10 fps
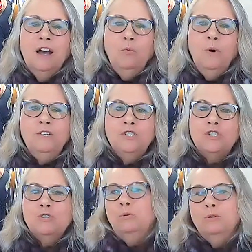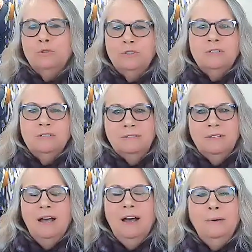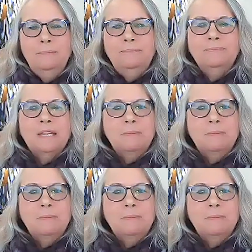a one-shouldered um,